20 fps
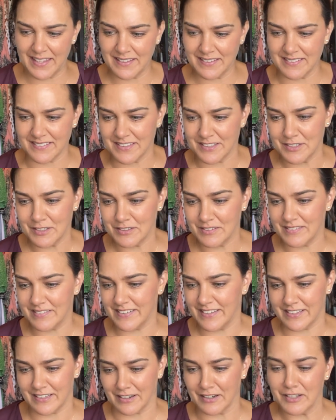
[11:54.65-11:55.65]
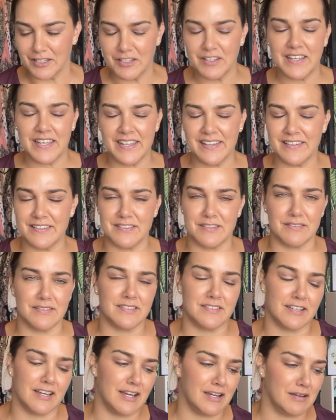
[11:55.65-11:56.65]
you know, you hear this all the
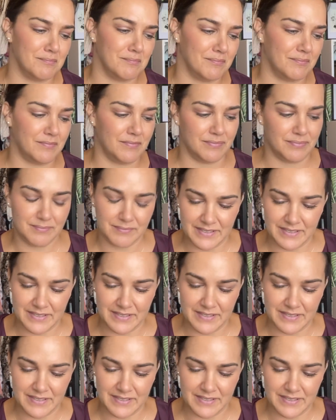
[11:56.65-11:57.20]
time.